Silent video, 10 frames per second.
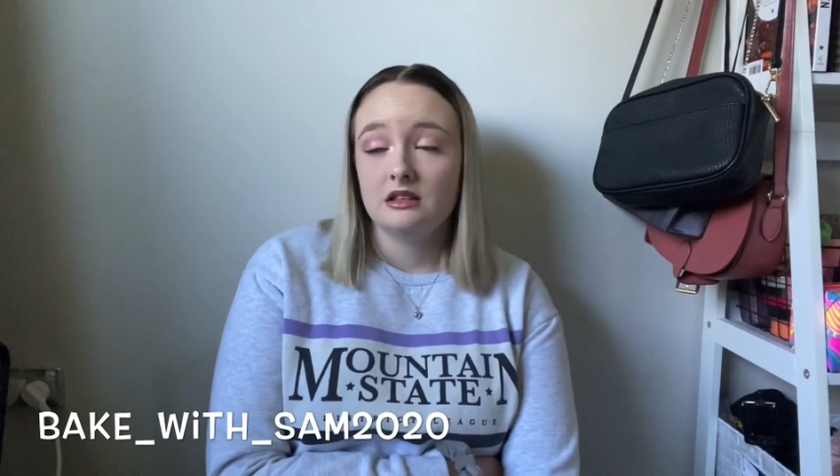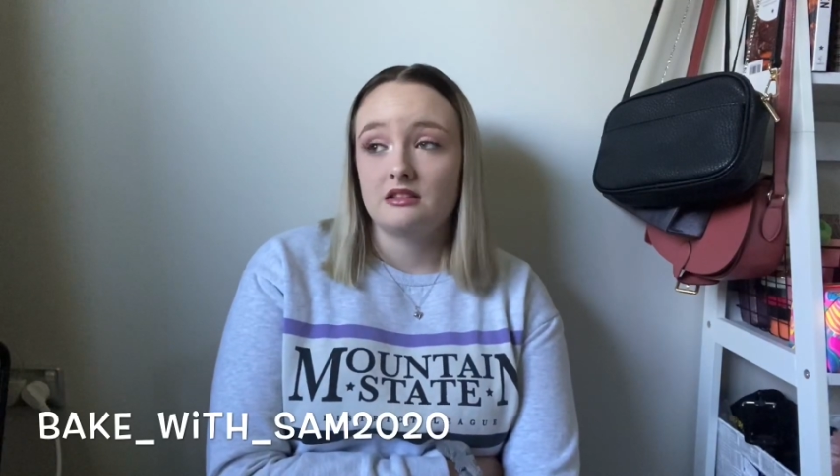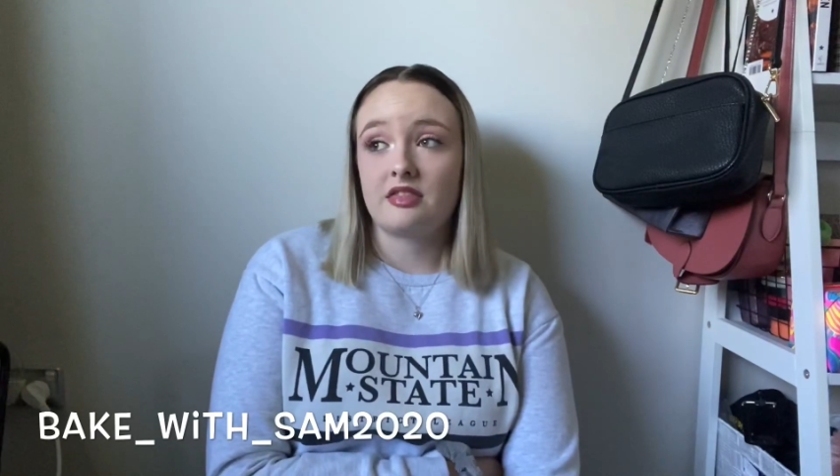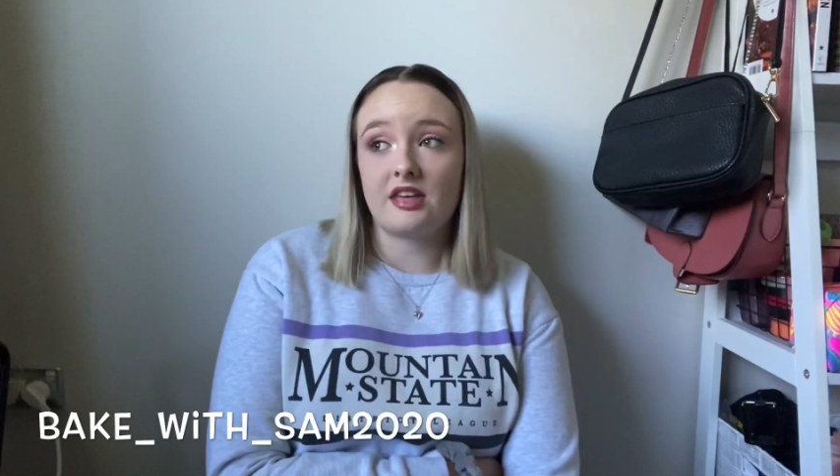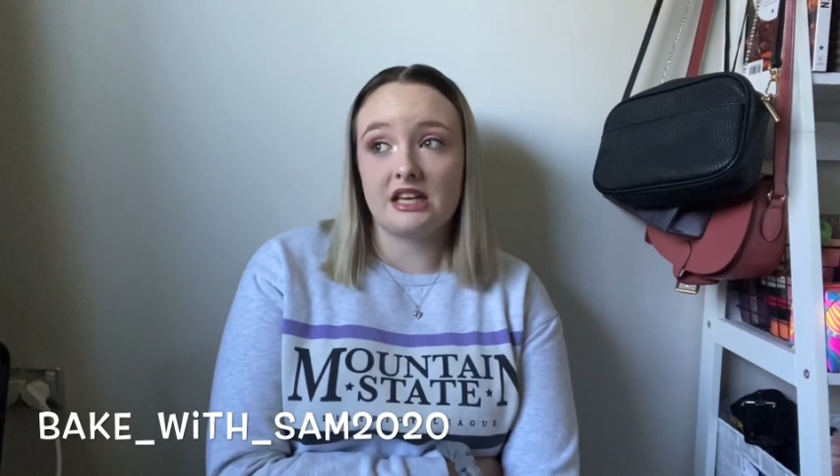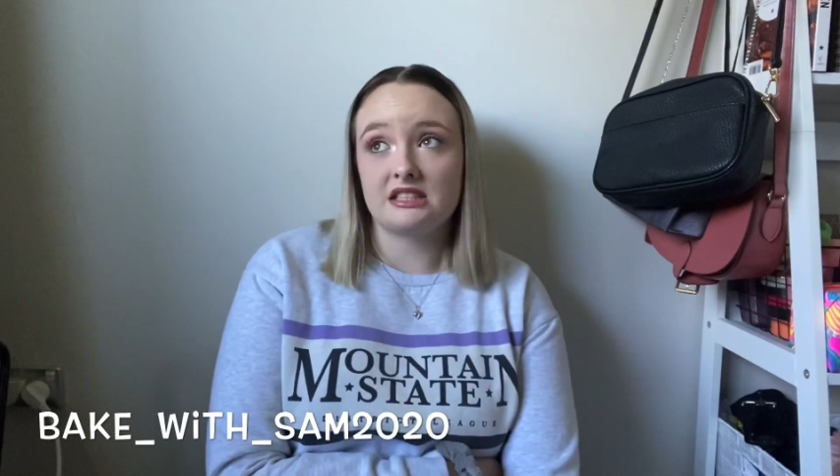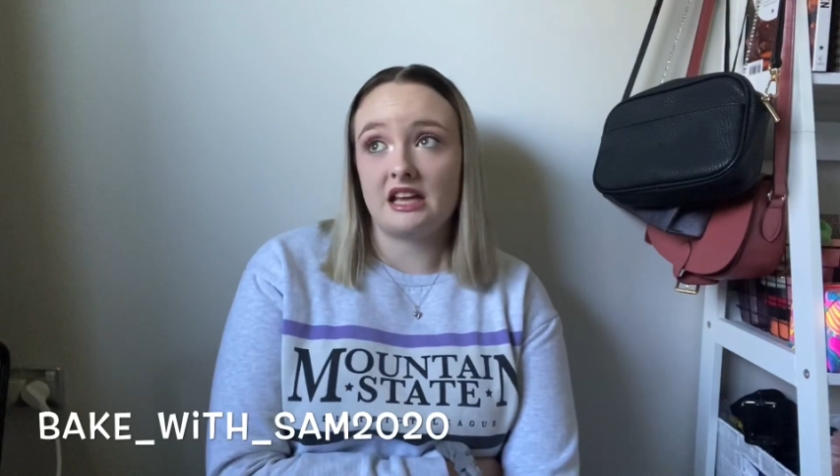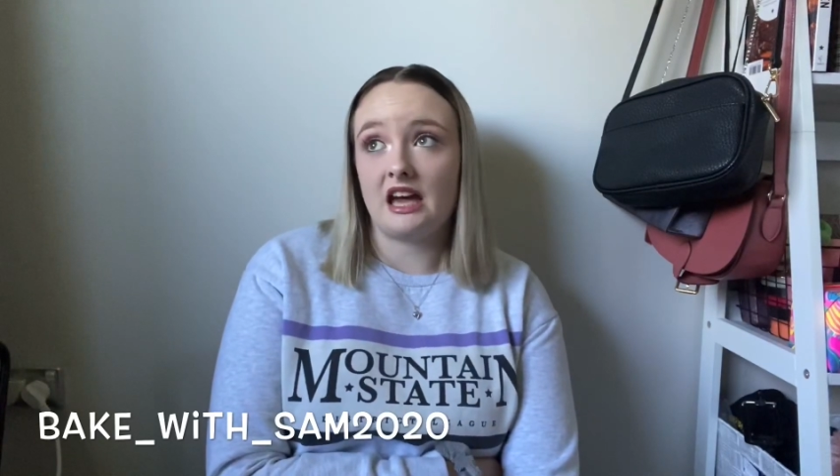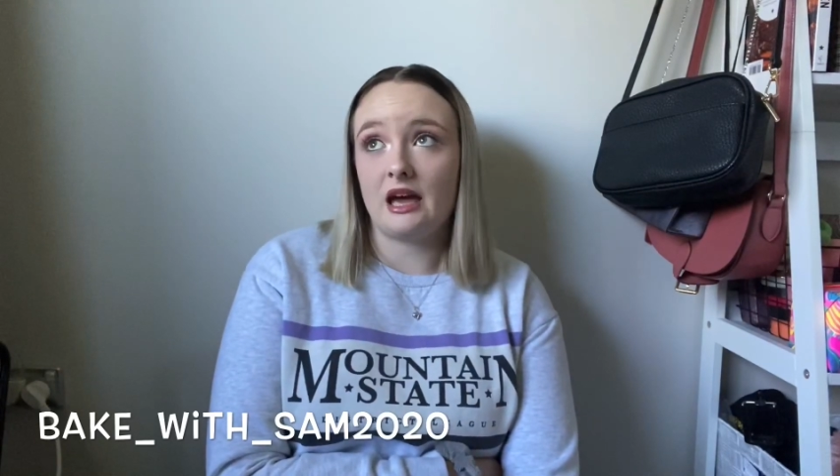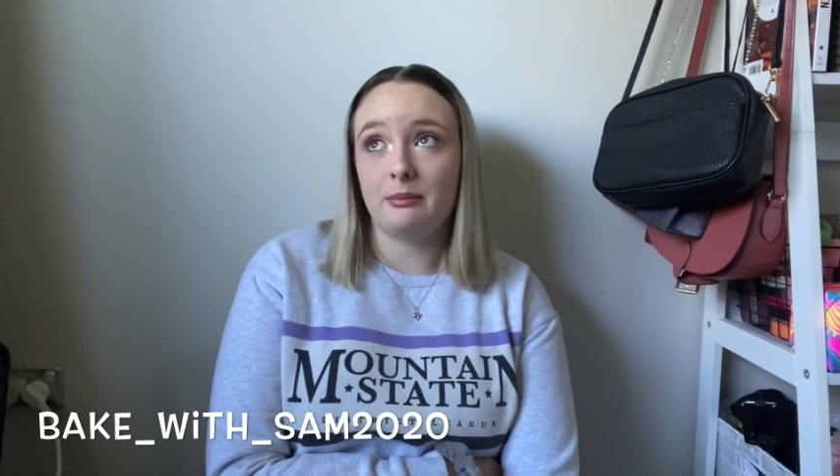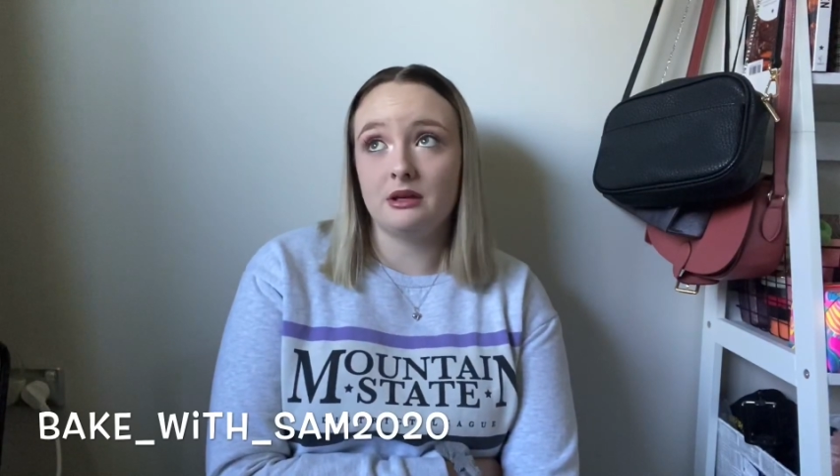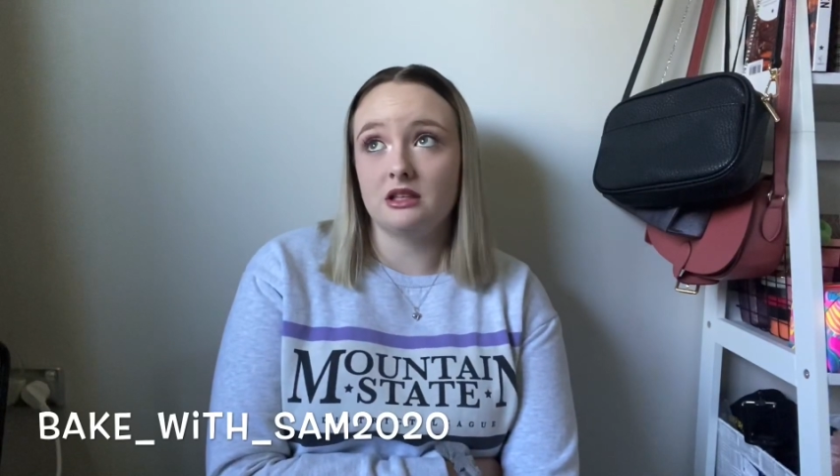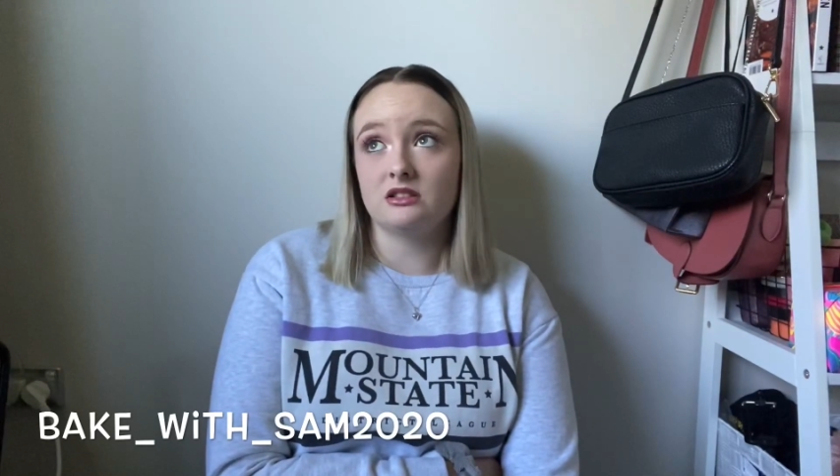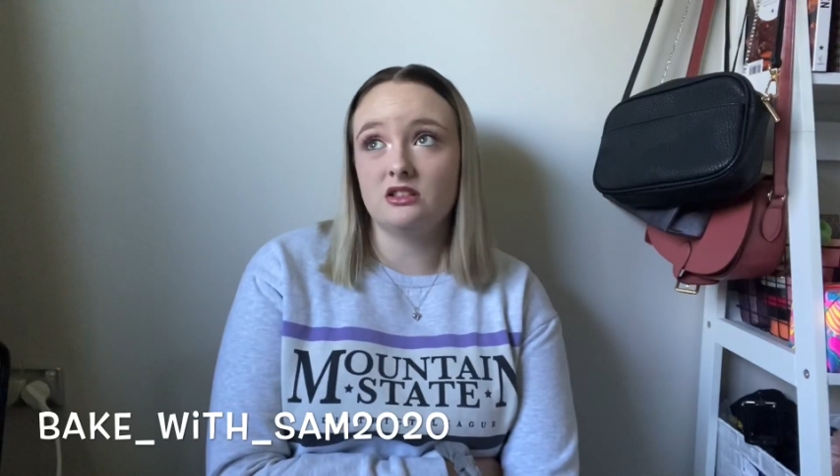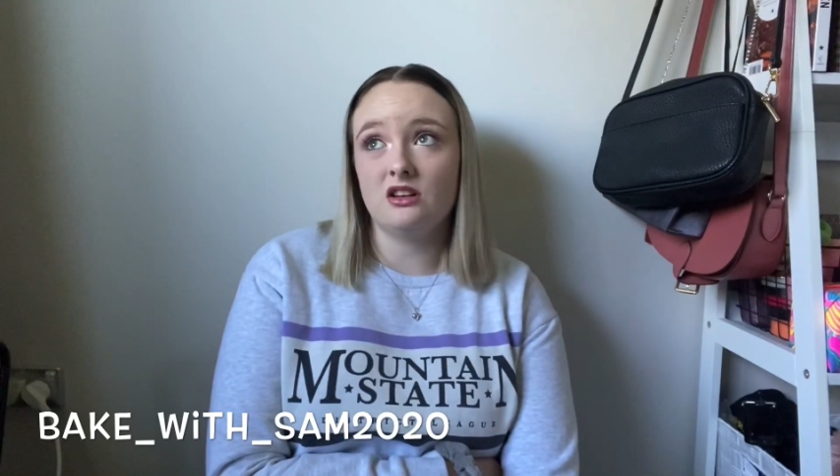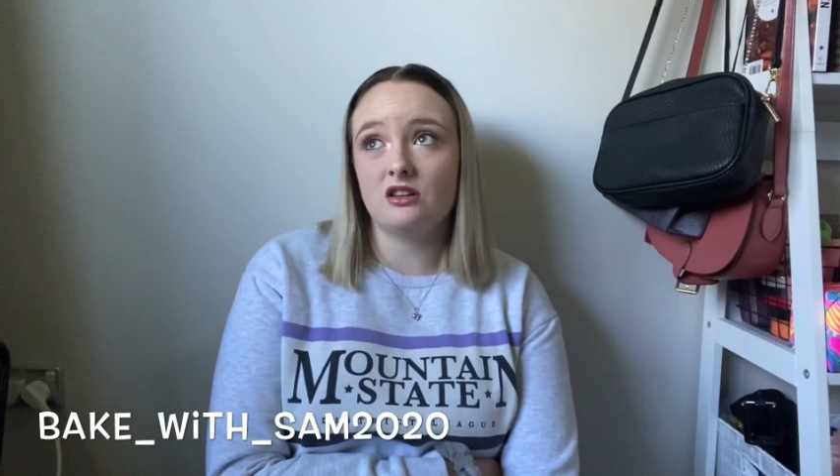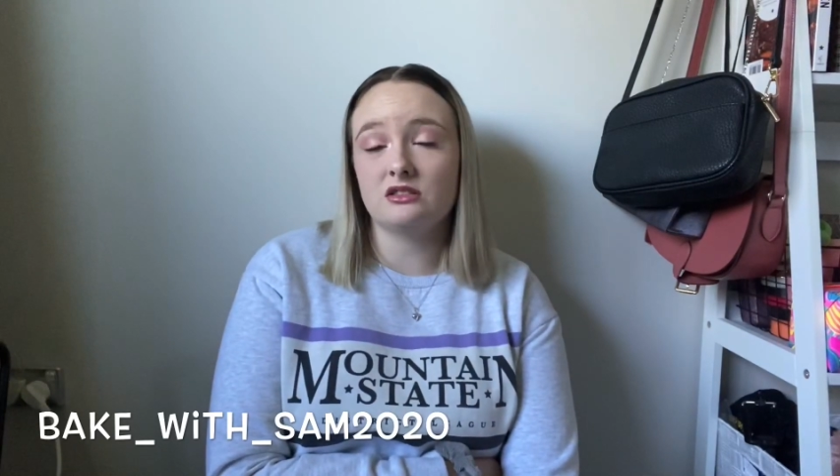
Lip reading: things happened, you know,